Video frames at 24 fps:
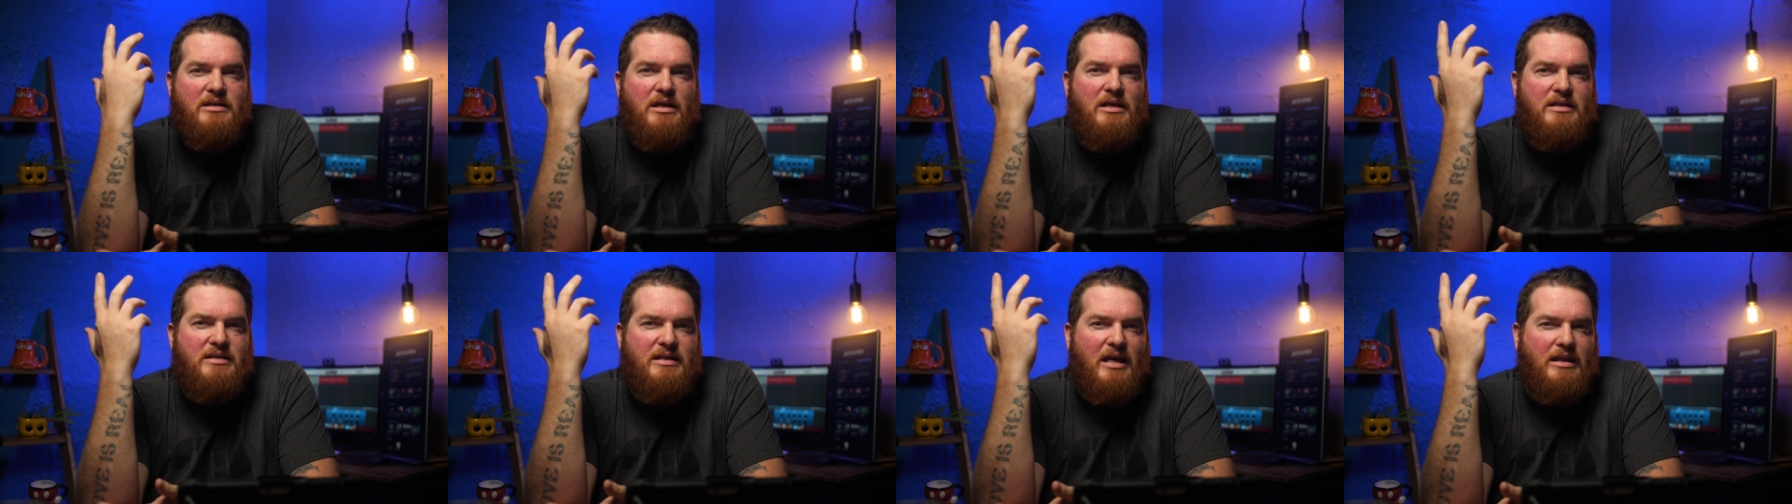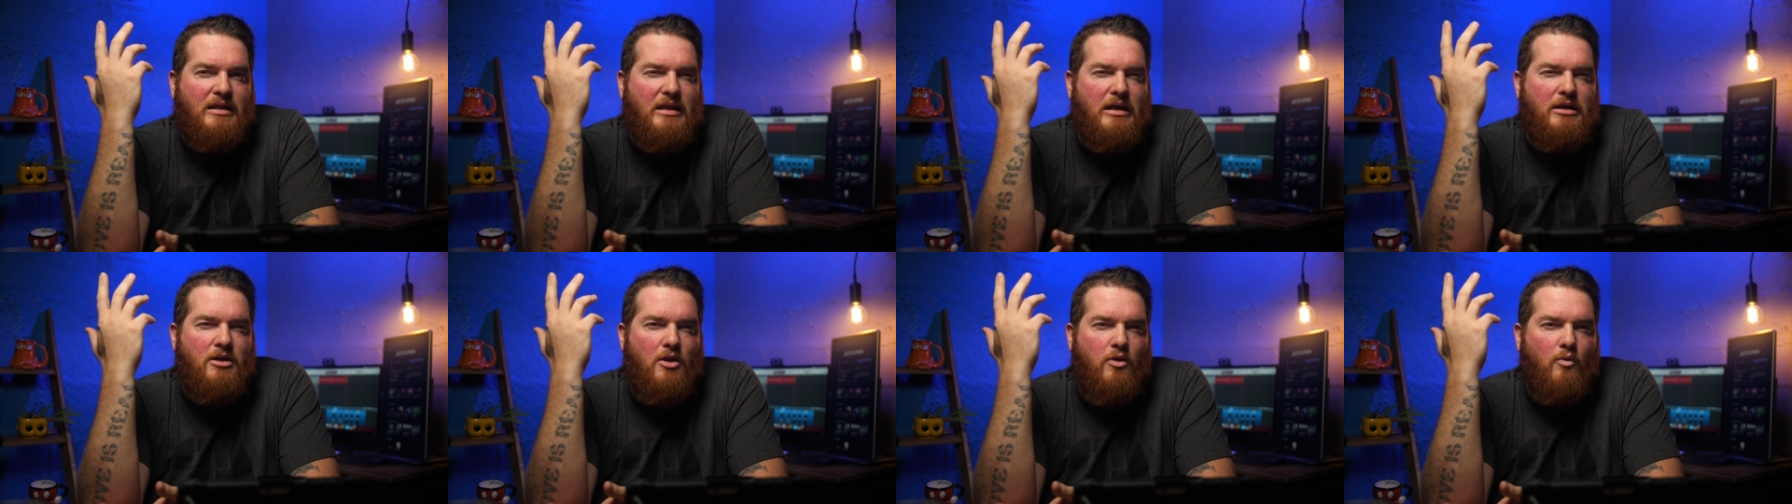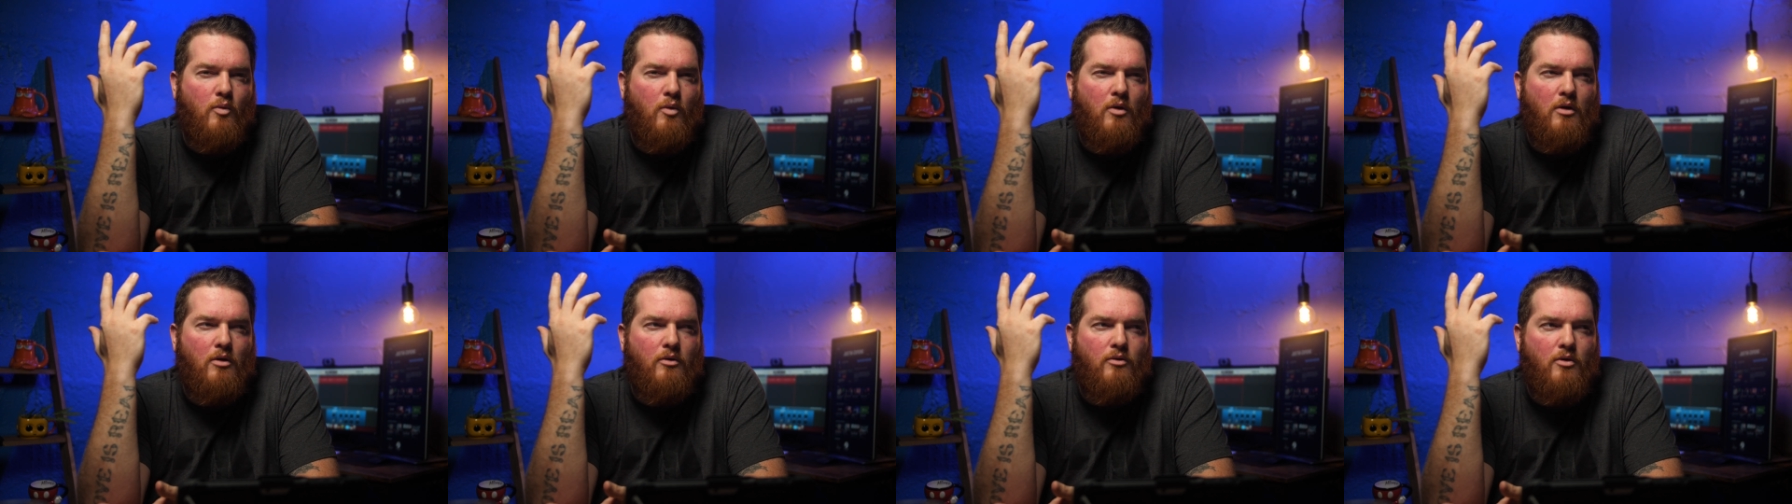Is that the end of the
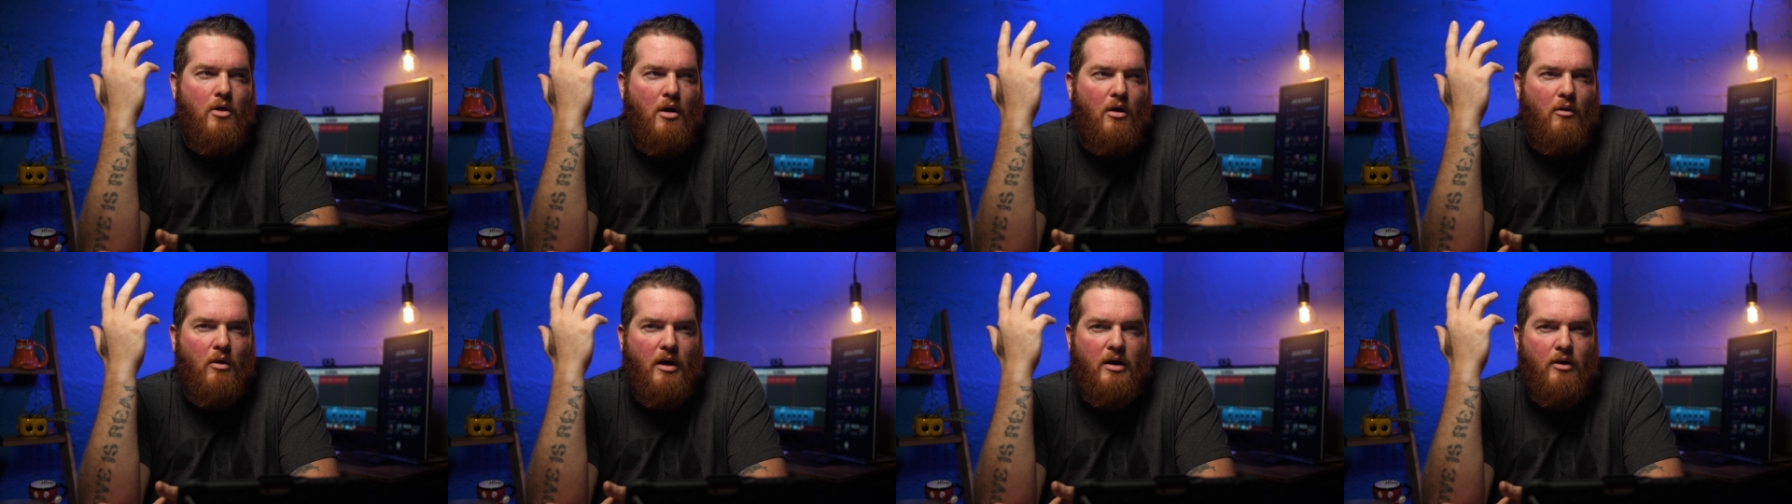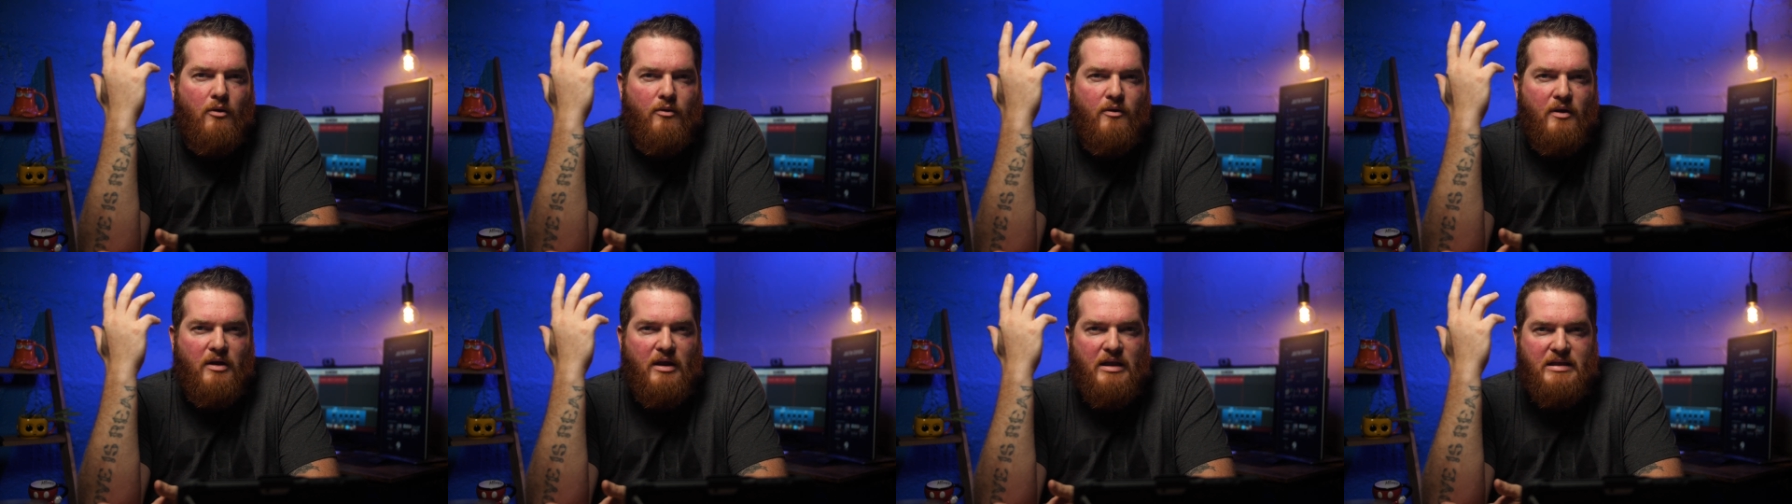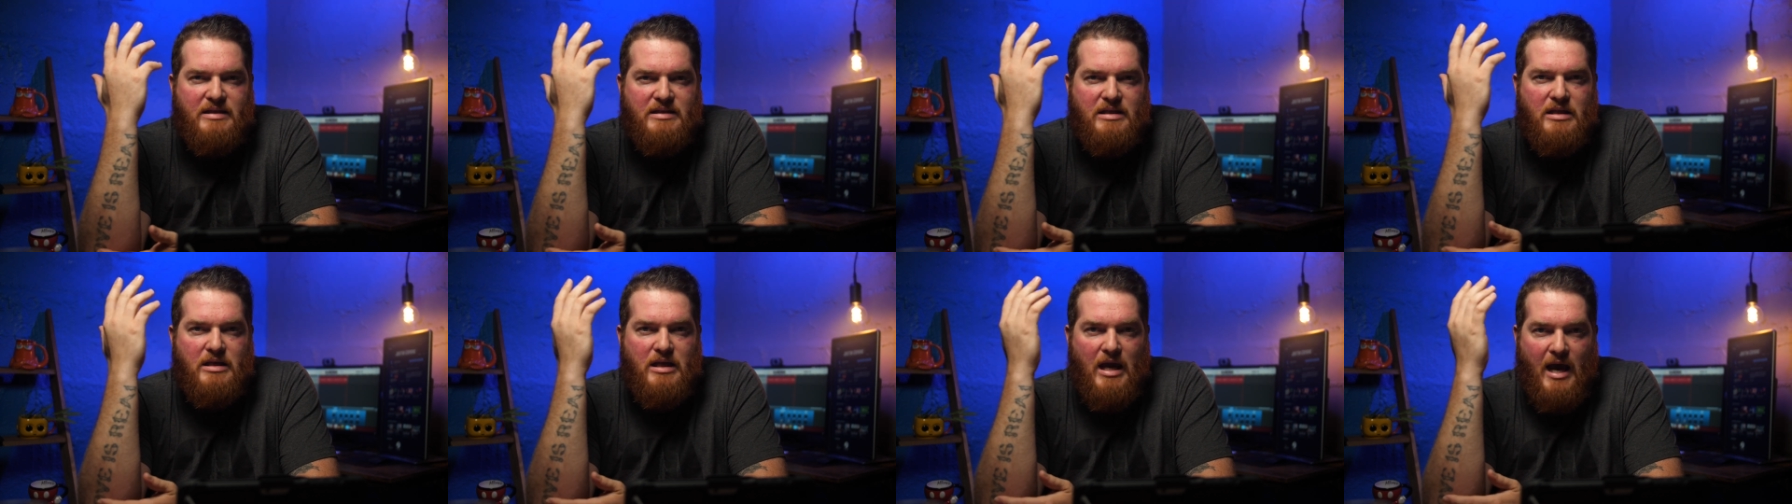world? No, I don't think
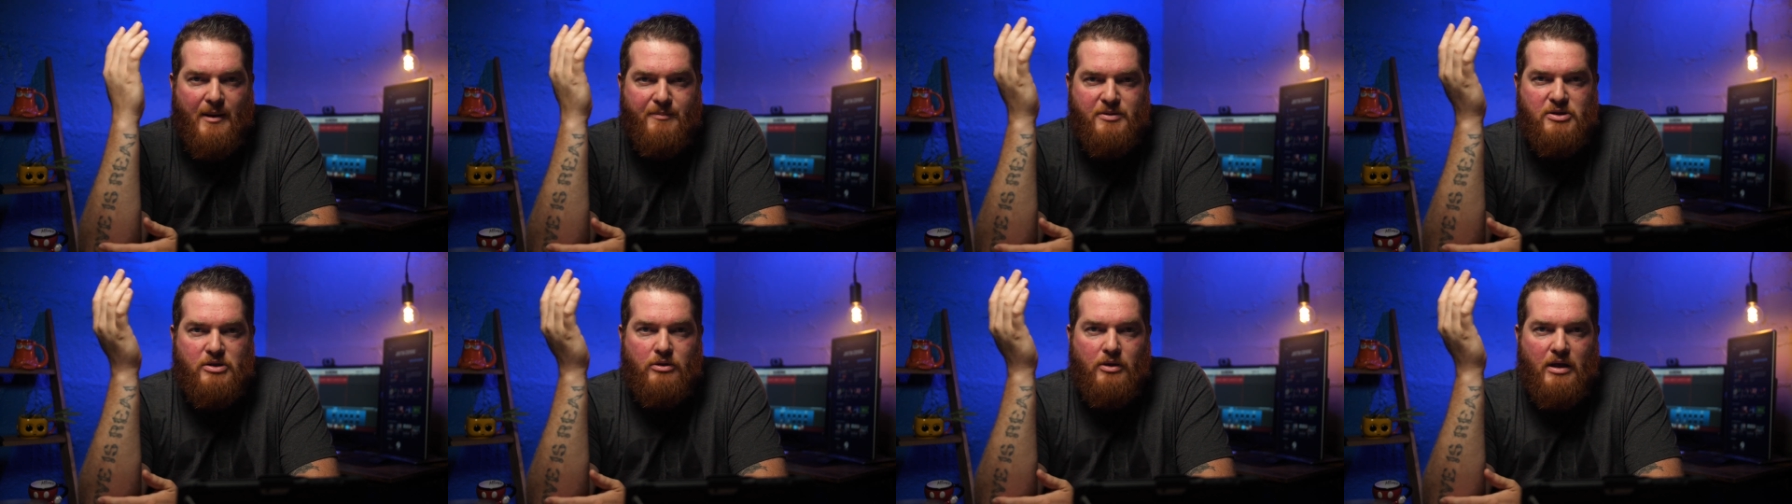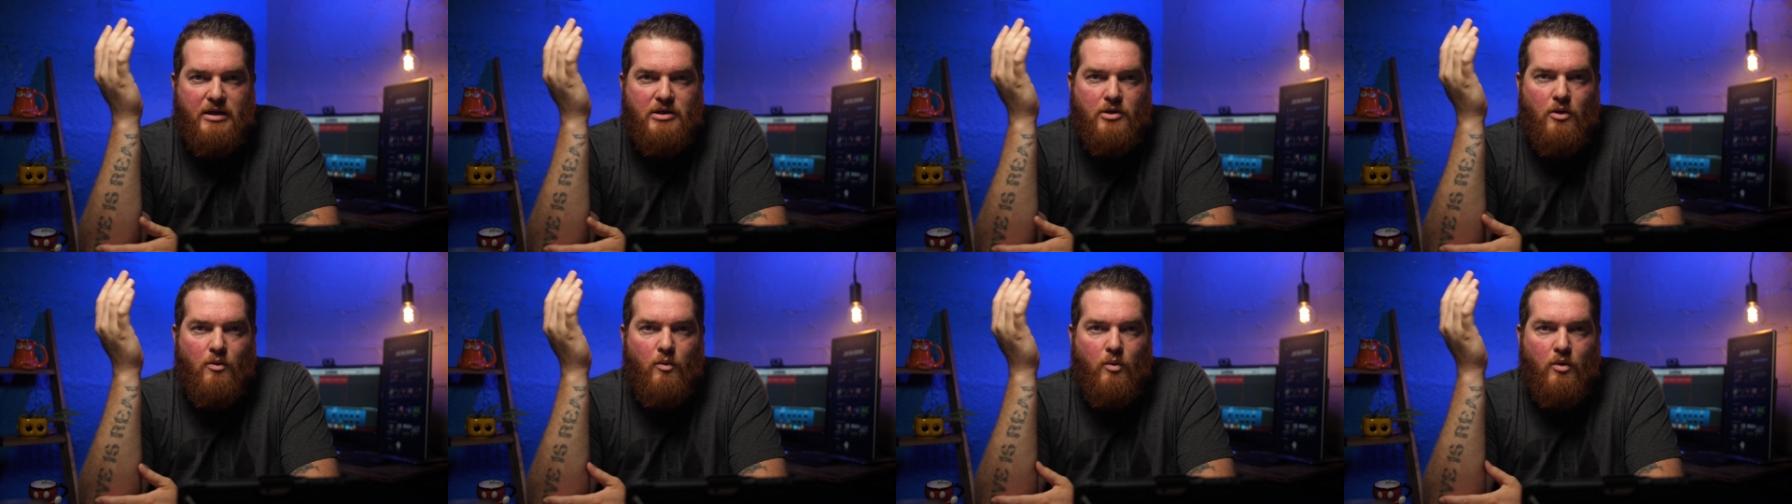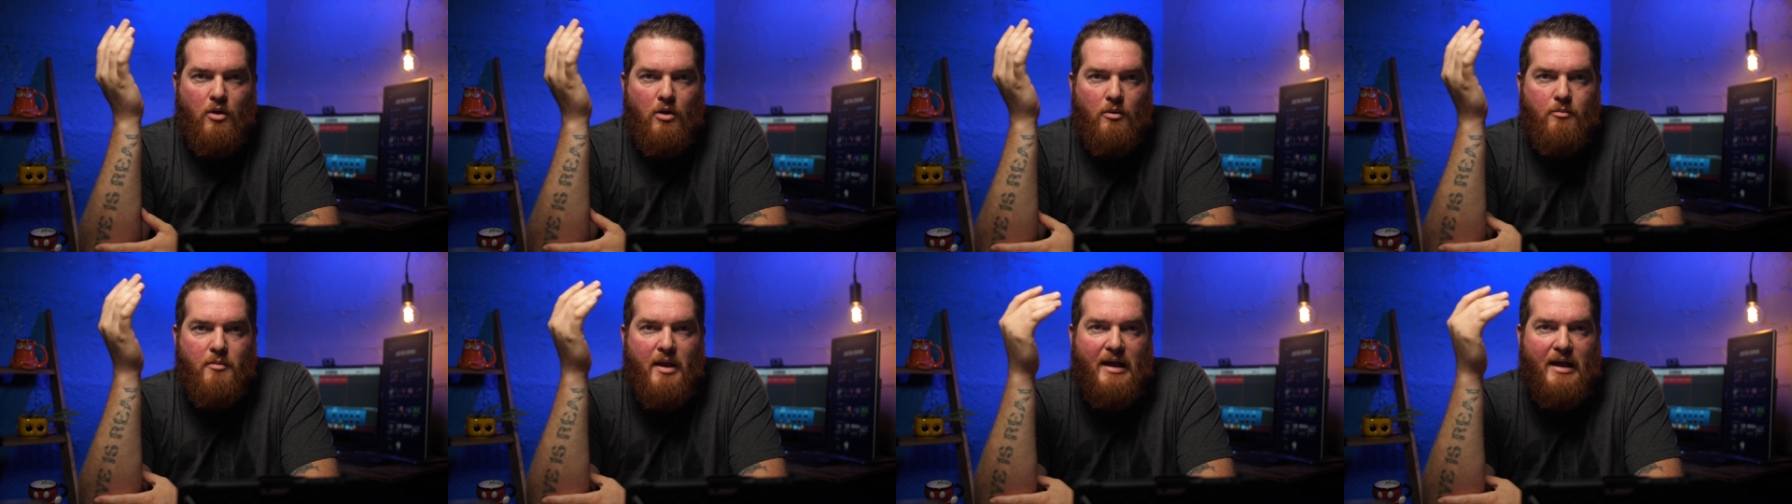it's the absolute end of the world.